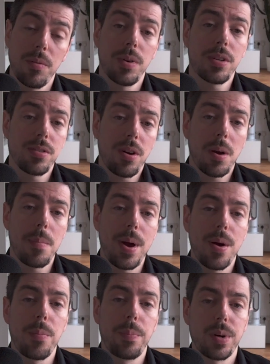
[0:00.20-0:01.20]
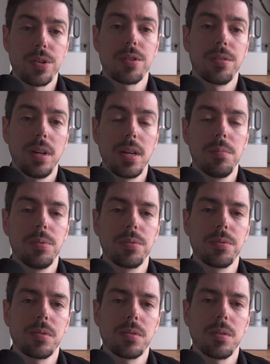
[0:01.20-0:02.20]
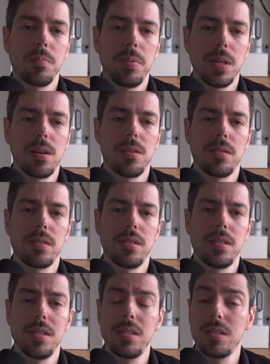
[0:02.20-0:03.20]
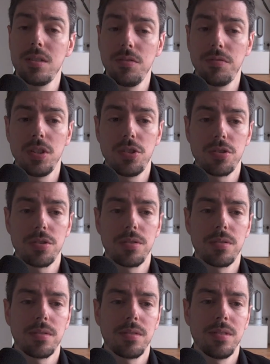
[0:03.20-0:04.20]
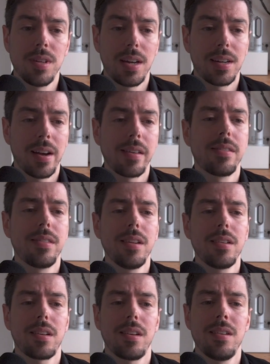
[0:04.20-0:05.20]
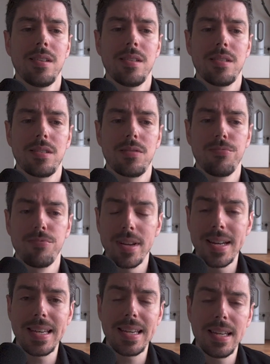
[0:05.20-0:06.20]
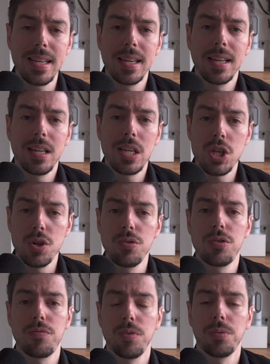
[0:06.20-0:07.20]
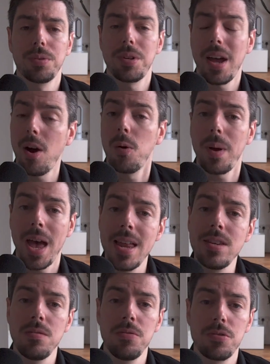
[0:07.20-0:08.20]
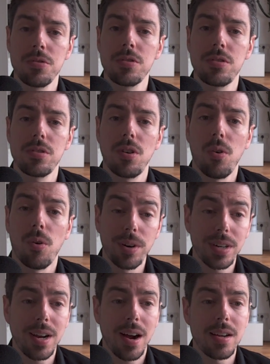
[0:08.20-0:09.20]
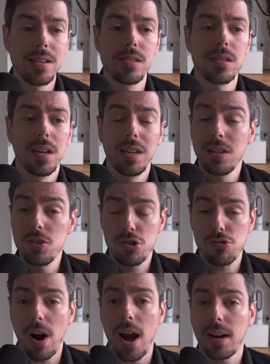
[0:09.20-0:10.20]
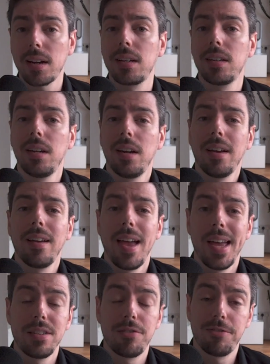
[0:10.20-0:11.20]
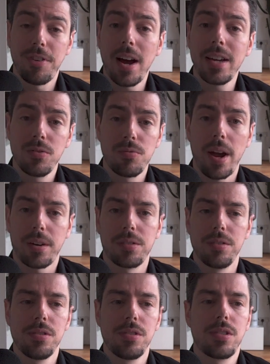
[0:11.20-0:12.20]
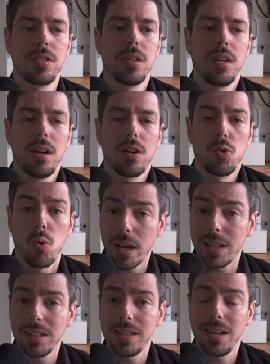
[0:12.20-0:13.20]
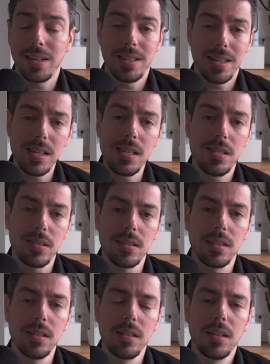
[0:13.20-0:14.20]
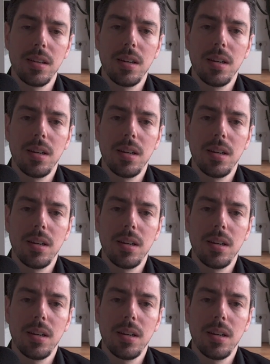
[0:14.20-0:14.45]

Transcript: I want to talk about personal labels because this is a new feature that I think is really useful to help end users organize, track, and find records quickly and easily.